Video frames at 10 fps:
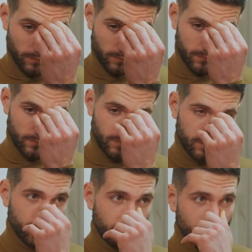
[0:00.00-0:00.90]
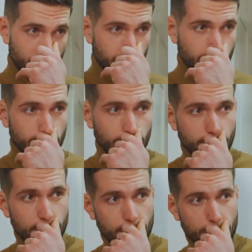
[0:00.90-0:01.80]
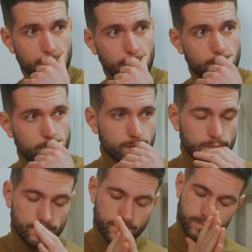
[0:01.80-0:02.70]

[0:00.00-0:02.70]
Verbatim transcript: it is your strength and clarity that have made it possible.